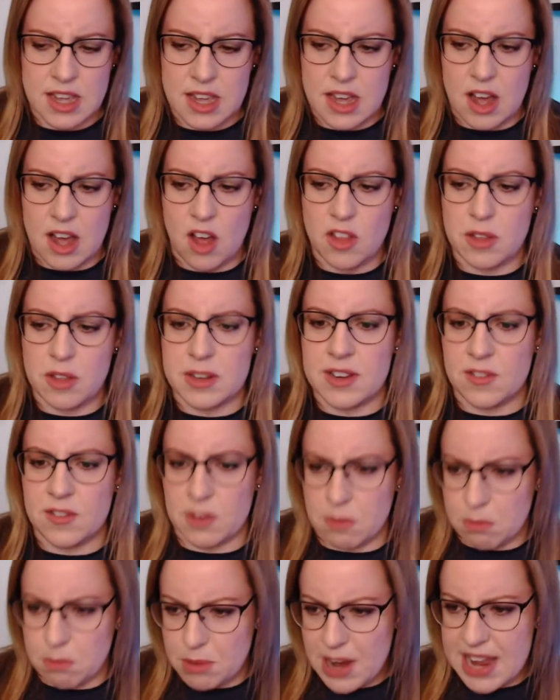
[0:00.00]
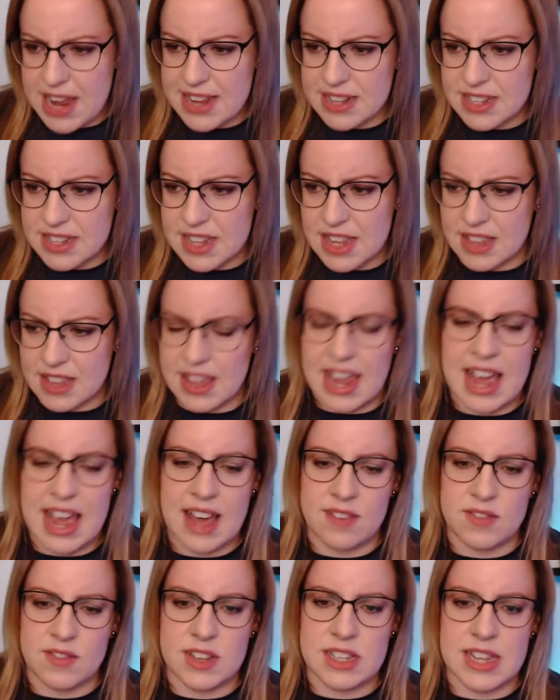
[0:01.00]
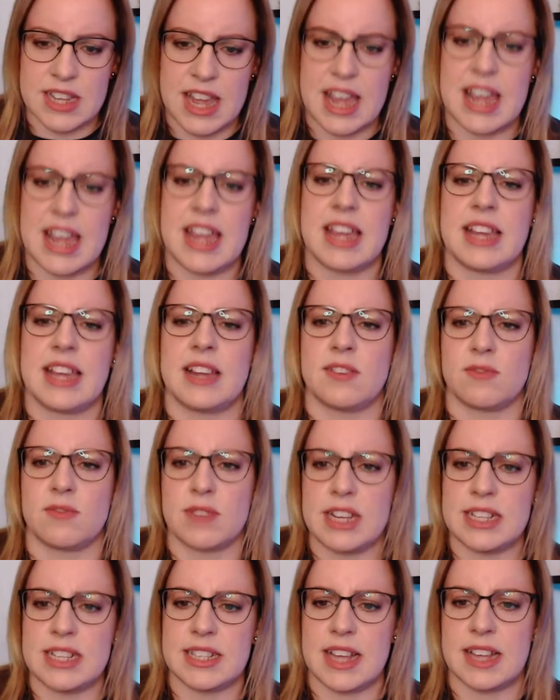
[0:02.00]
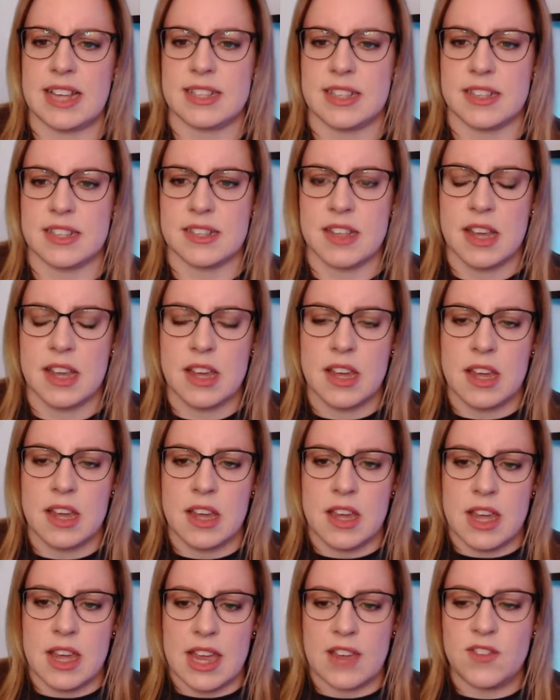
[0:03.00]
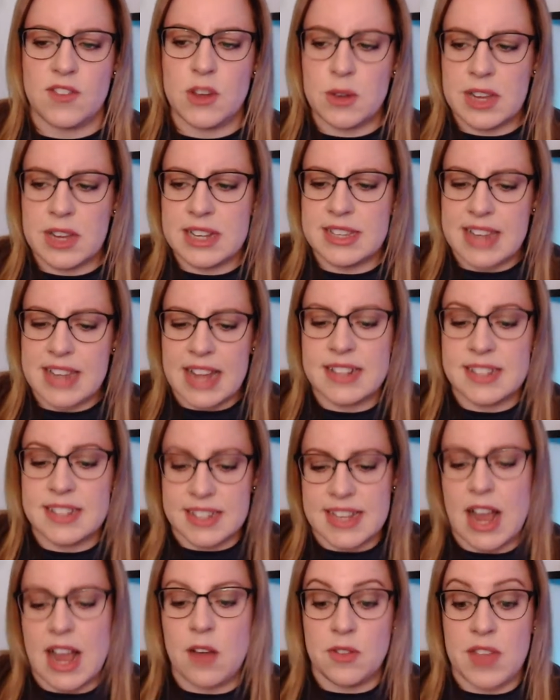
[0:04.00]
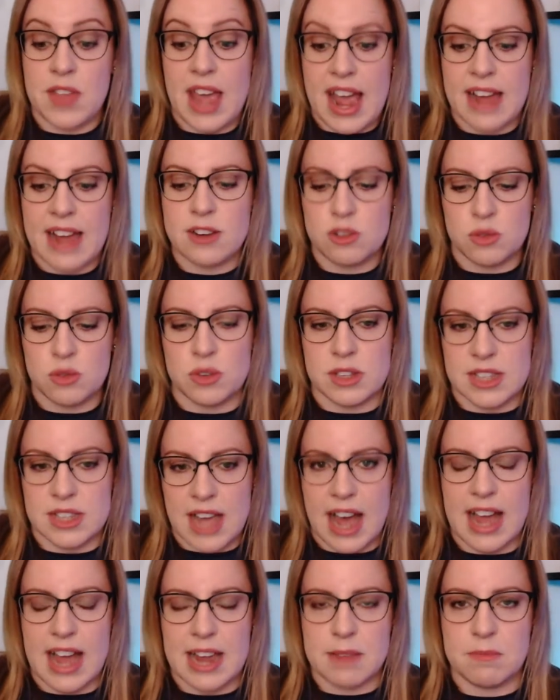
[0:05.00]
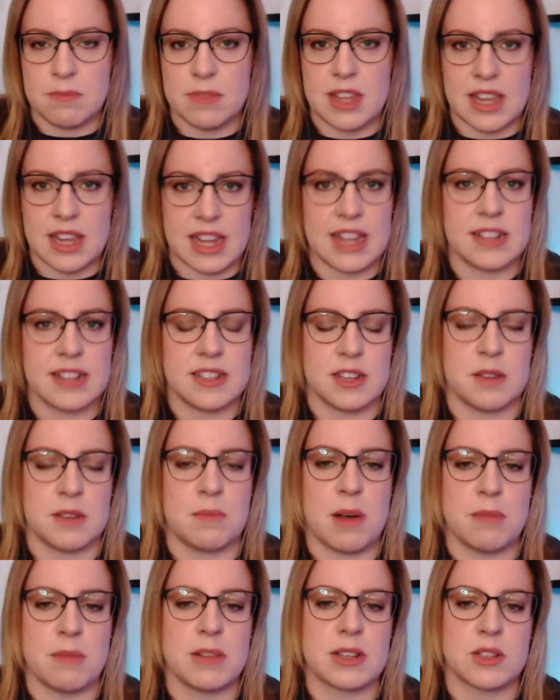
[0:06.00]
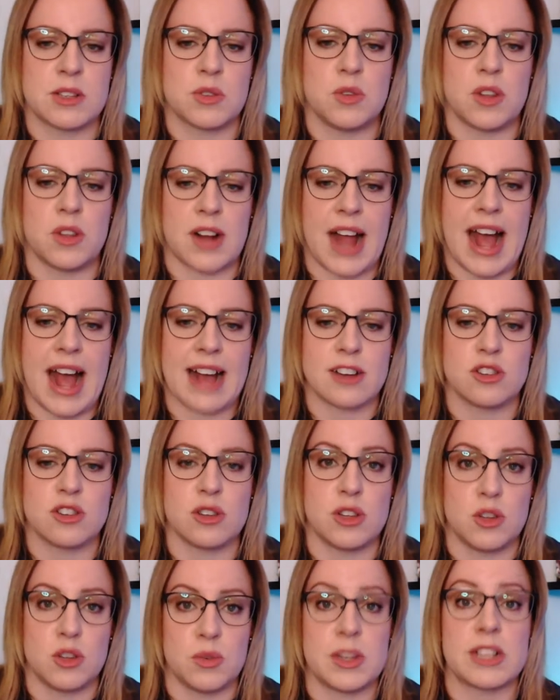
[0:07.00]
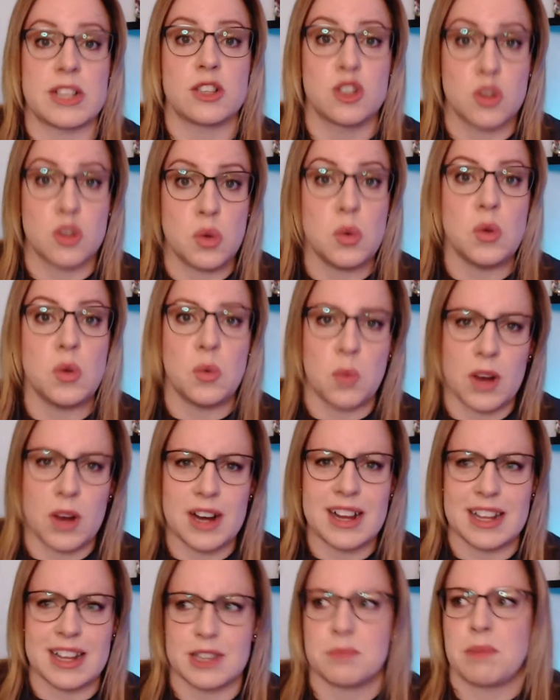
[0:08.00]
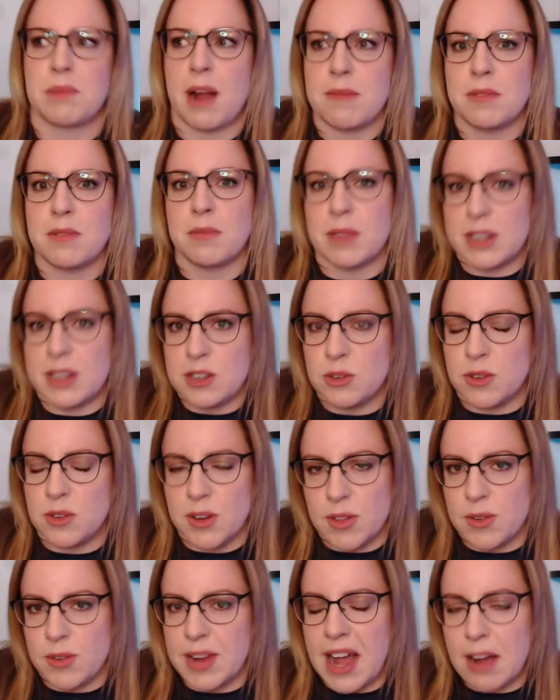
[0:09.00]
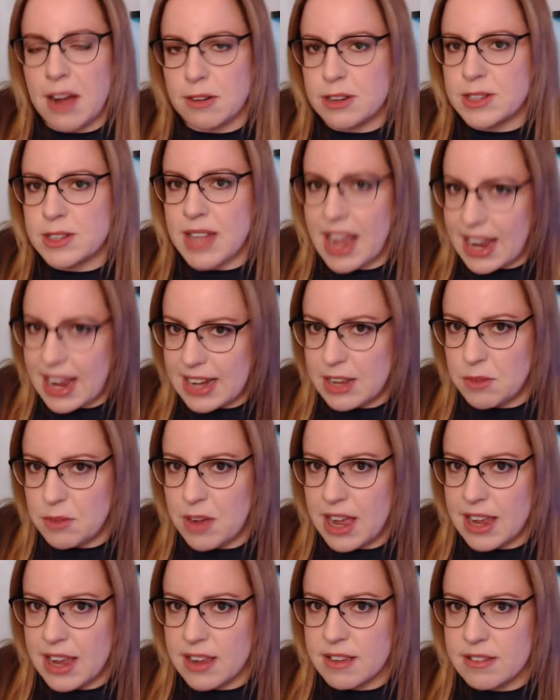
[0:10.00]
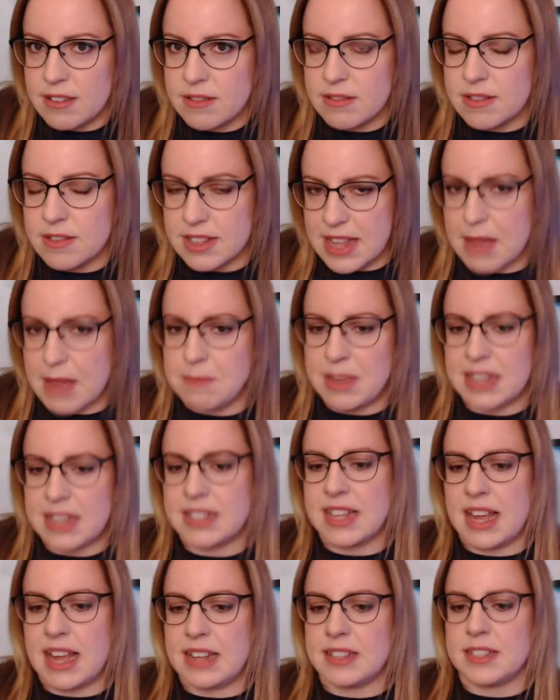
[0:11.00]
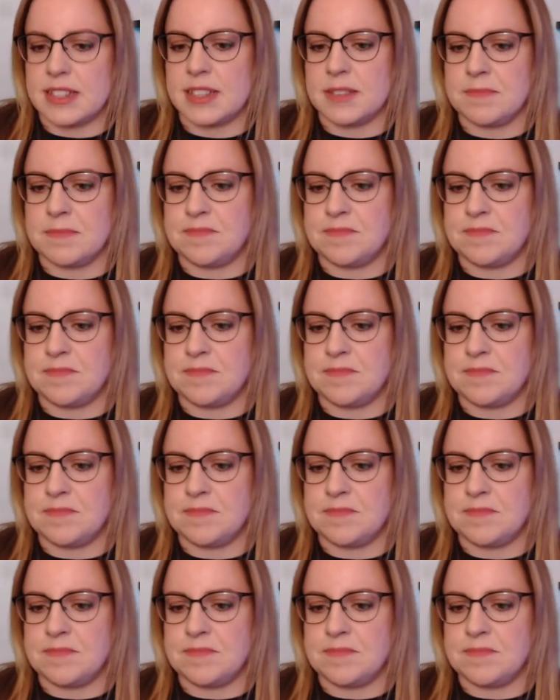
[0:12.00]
all the different breaks that they have to take and recesses. If you condense down the actual time that kids in a public school are actually doing school work, it's probably 2 or 3 hours anyway. Does that make sense?